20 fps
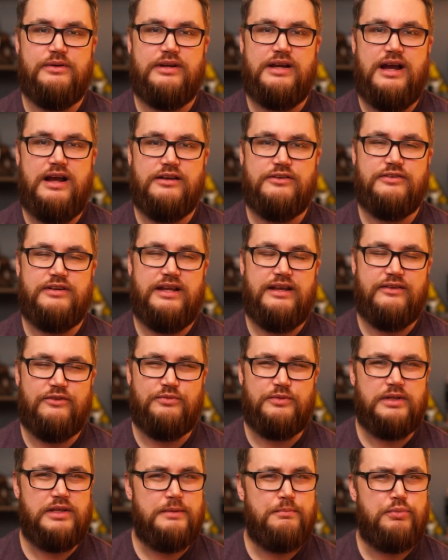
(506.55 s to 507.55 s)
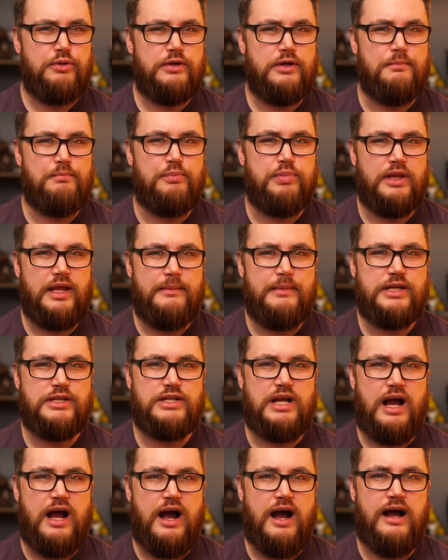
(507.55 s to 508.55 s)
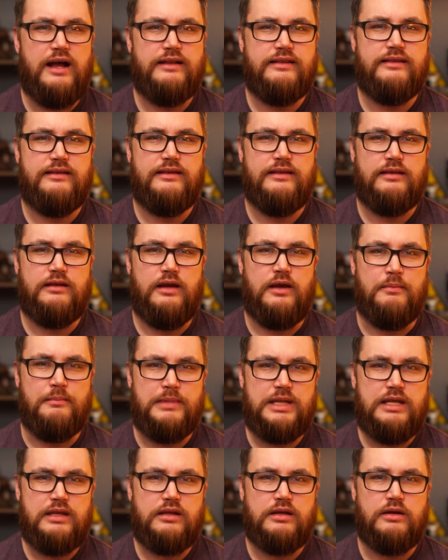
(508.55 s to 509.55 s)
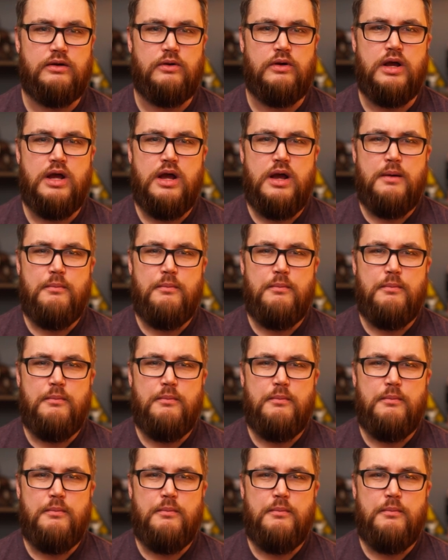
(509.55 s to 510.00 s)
and Contri has really put a blemish on the Amico,